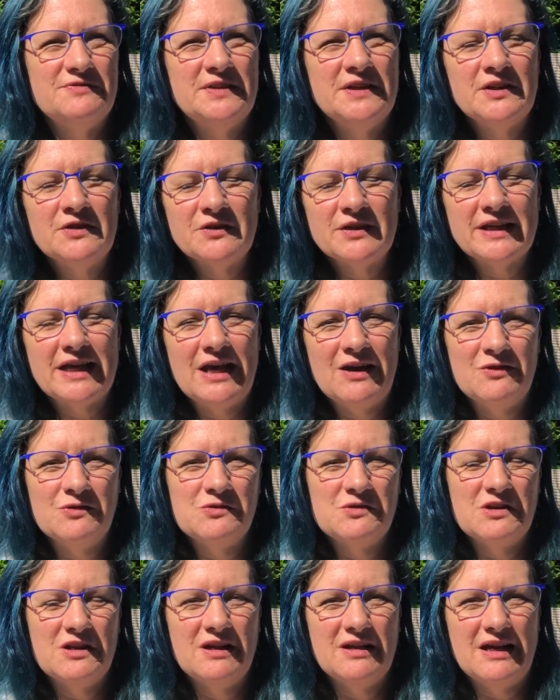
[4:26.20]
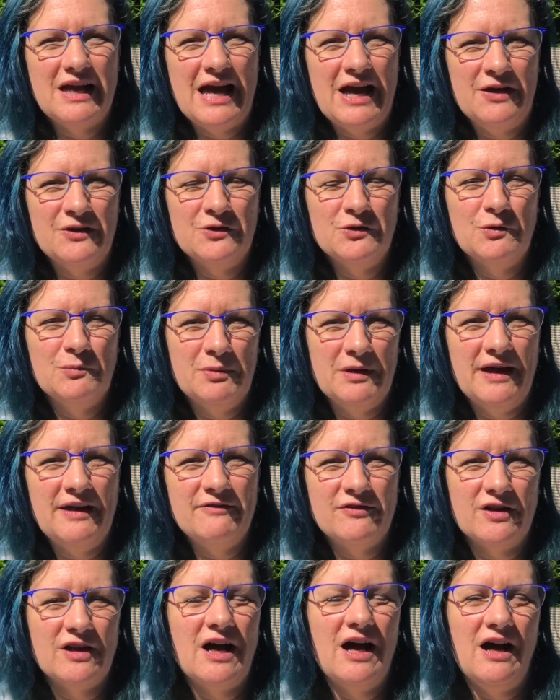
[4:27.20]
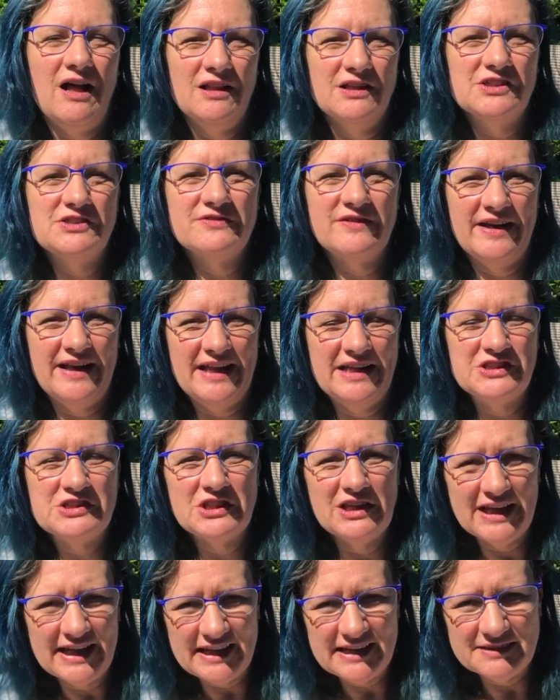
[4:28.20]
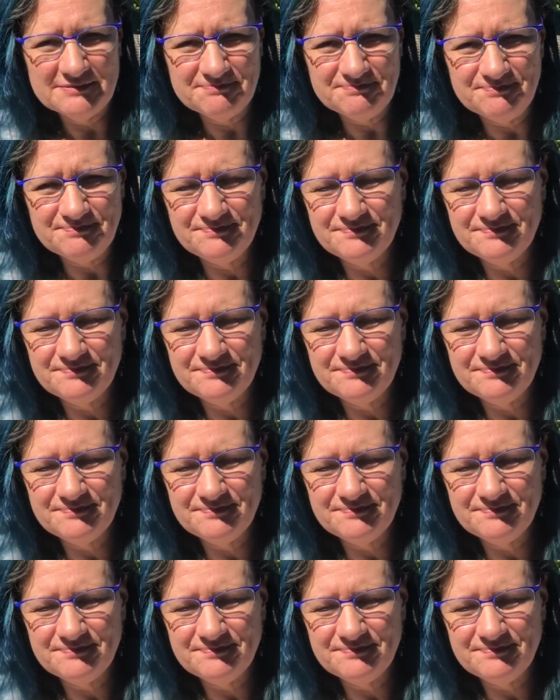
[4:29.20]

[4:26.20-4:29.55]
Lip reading: figuring out how to apply for college financial aid.